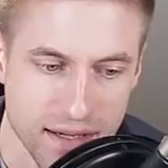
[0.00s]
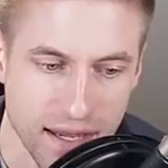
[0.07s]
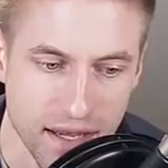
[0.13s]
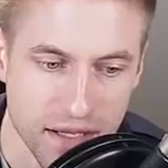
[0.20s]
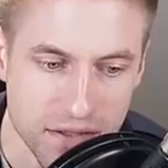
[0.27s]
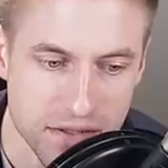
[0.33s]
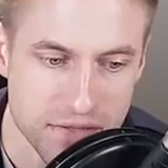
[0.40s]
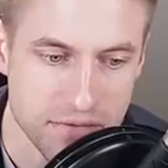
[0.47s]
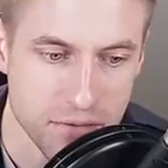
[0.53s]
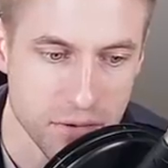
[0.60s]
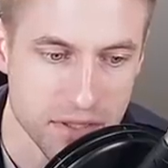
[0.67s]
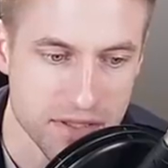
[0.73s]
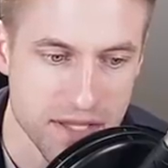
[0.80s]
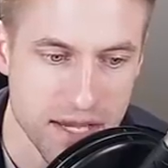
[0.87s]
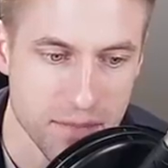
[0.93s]
accounts. For
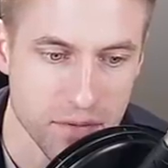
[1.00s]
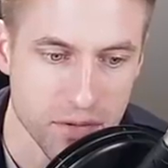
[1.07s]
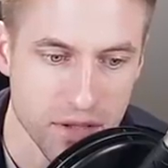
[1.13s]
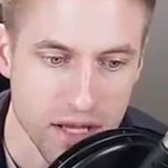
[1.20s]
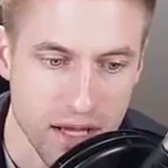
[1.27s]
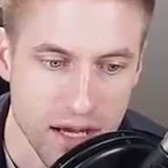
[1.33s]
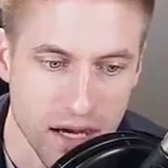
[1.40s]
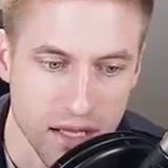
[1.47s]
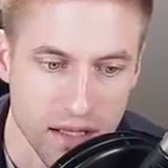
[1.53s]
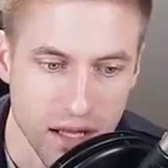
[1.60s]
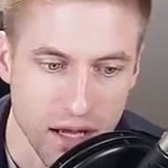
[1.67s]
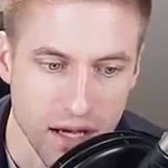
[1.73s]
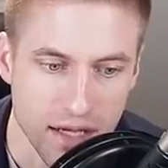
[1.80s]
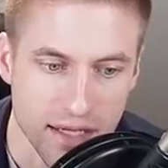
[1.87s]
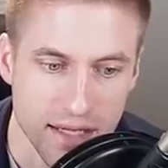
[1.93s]
example,
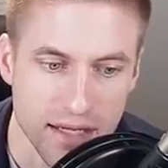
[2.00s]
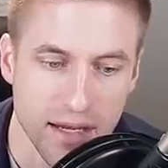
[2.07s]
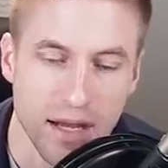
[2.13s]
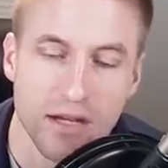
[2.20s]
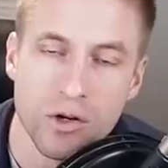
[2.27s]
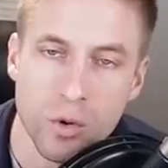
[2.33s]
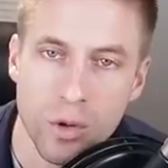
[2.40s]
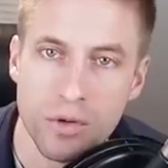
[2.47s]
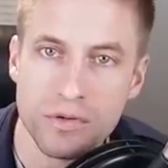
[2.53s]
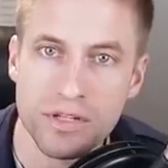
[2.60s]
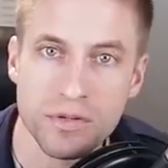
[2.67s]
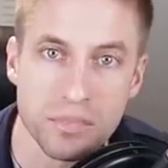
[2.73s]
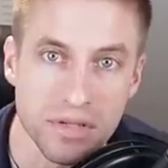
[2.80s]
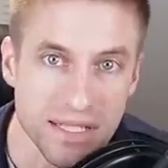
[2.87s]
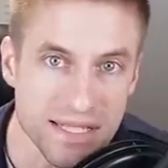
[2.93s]
Allah cannot quote
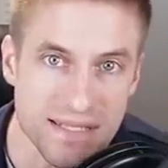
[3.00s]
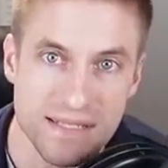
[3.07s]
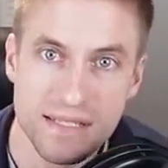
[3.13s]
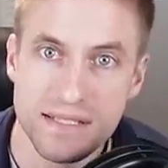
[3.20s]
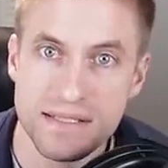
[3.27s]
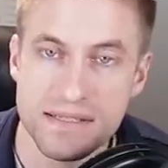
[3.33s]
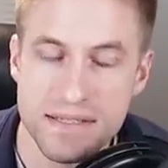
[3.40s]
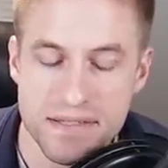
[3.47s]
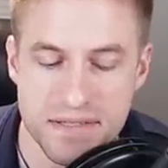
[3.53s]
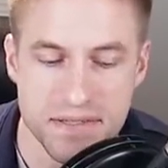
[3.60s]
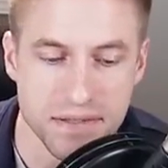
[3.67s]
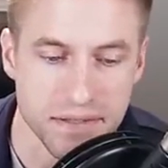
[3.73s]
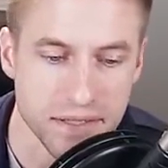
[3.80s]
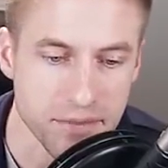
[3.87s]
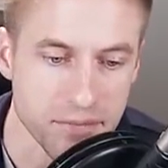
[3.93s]
Iblis
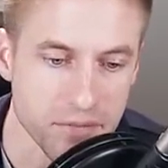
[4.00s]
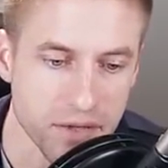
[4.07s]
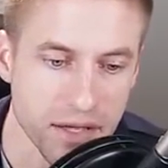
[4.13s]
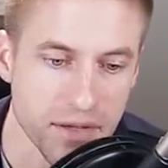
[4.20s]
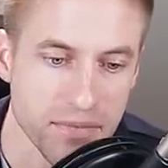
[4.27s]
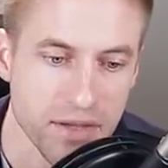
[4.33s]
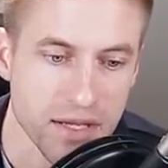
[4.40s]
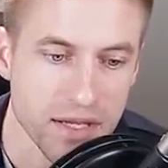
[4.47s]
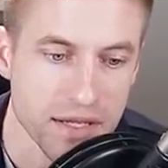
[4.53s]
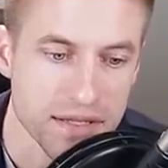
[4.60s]
consistently. Okay,